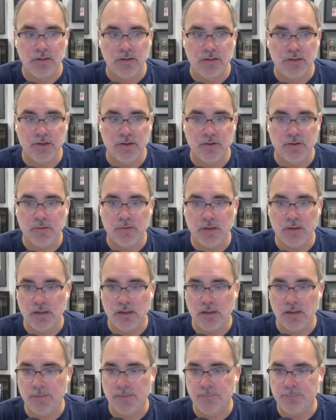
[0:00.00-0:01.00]
You know,
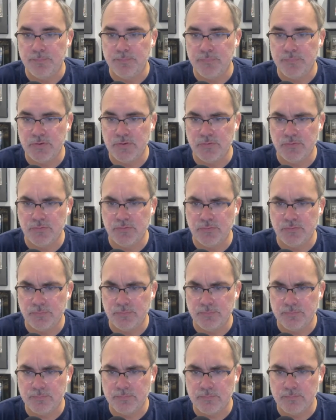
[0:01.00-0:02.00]
um, there's
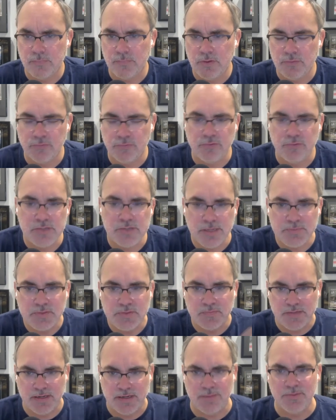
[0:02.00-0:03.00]
there's two types
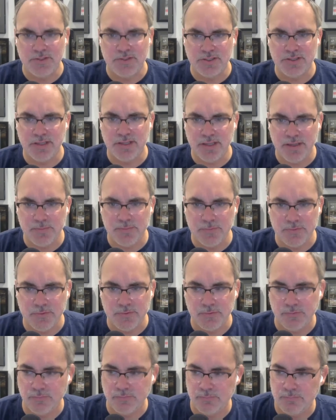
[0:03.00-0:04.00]
of damage in the game.
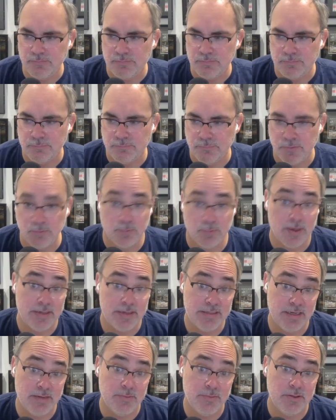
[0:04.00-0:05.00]
There's the red
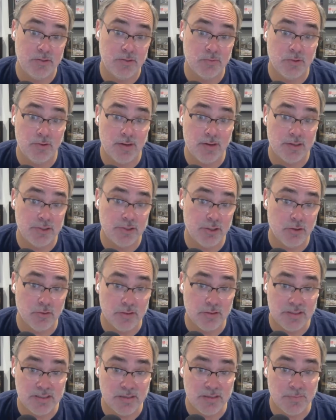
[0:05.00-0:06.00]
damage where you're actually
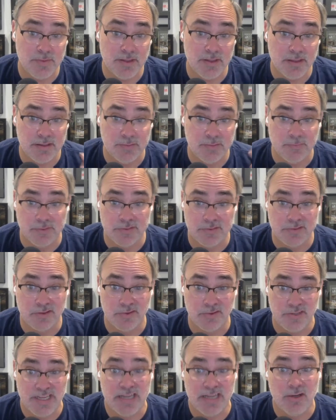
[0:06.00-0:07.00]
hurting something, and then what's
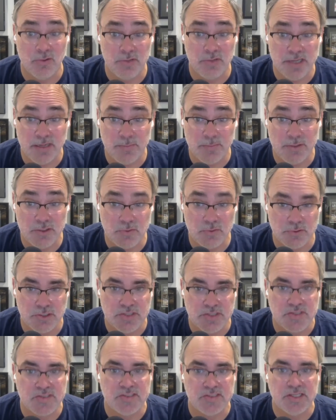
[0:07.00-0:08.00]
called yellow damage, which
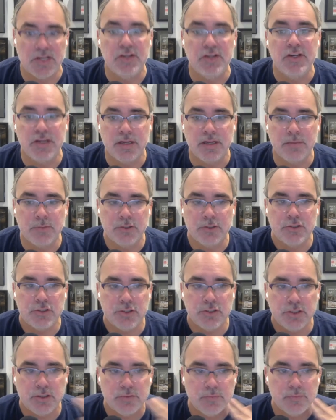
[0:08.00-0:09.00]
is stun damage.
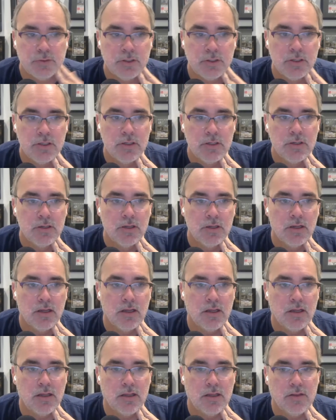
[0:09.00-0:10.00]
You mm. know, hmm.
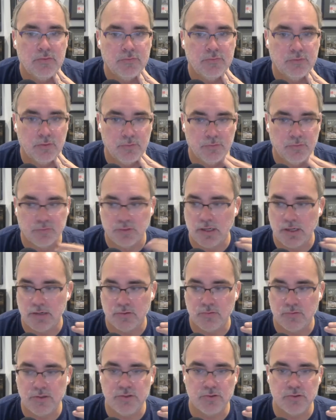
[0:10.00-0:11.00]
uh, so there's a lot of
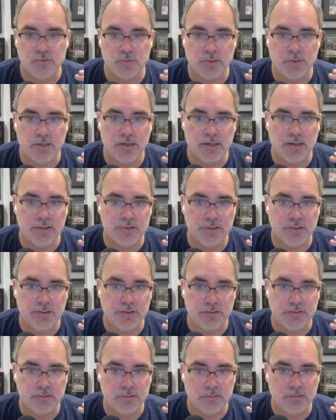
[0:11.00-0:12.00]
creatures where you're not
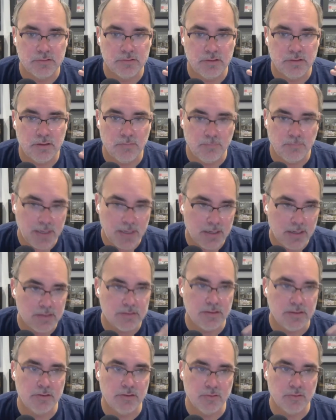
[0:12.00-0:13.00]
actually
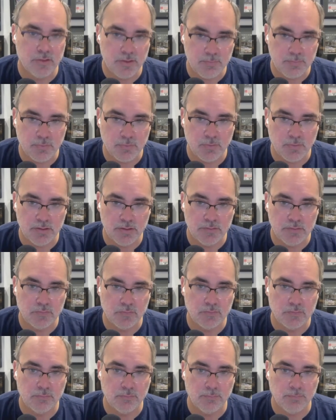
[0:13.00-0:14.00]
impacting their hit
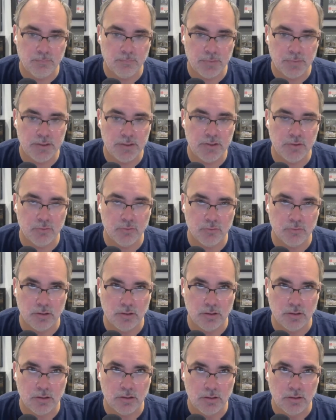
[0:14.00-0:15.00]
points, but
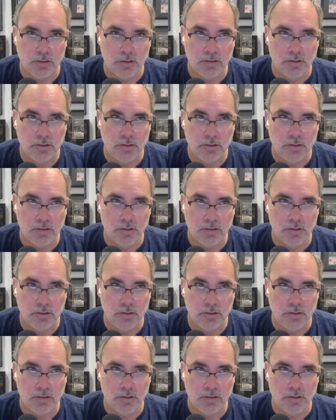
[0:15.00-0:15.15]
you're